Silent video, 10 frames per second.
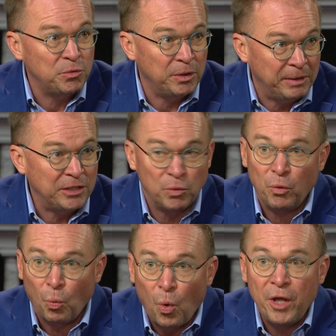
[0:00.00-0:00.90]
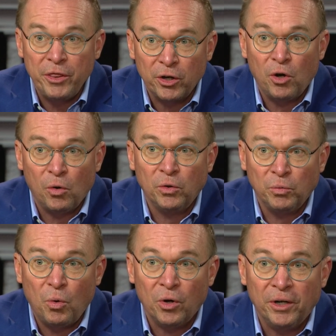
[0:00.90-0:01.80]
what won the Cold
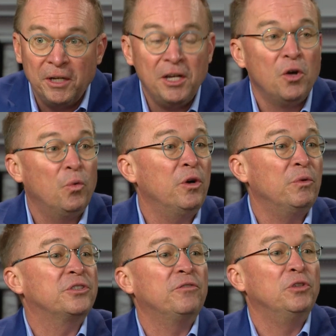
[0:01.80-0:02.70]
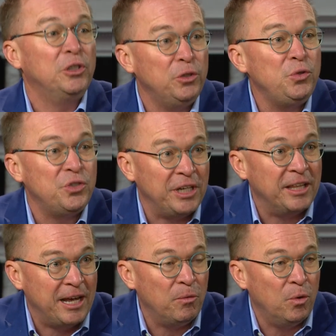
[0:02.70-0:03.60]
War. Yeah. We're at risk of losing
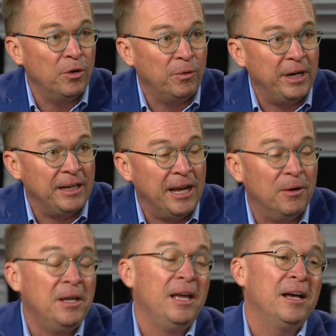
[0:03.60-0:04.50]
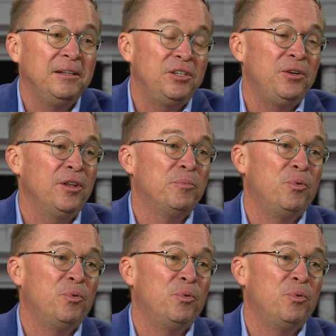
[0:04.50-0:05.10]
that war right now. And to your other